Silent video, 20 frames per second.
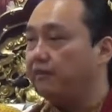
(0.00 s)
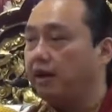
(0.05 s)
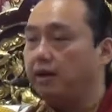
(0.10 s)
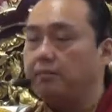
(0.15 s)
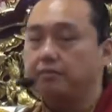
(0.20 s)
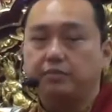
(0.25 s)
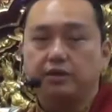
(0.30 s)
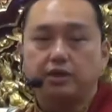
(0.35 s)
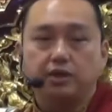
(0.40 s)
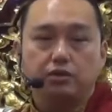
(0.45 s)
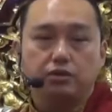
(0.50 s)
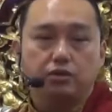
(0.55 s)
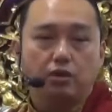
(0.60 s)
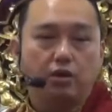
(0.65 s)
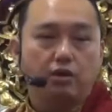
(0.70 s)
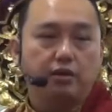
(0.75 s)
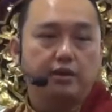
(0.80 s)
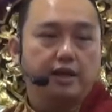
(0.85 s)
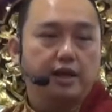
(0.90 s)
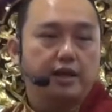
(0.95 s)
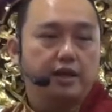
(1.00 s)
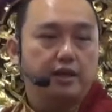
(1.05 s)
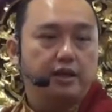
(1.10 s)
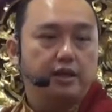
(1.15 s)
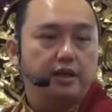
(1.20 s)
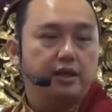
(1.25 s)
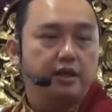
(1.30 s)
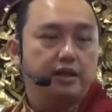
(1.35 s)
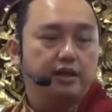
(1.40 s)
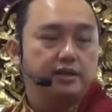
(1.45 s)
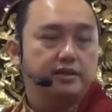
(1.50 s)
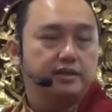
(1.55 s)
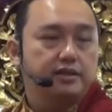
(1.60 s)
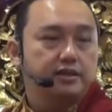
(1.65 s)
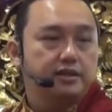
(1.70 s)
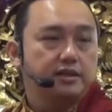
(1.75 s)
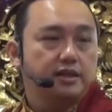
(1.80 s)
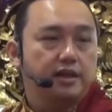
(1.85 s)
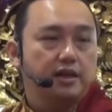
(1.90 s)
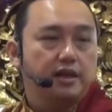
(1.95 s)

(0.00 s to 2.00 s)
up the thought that his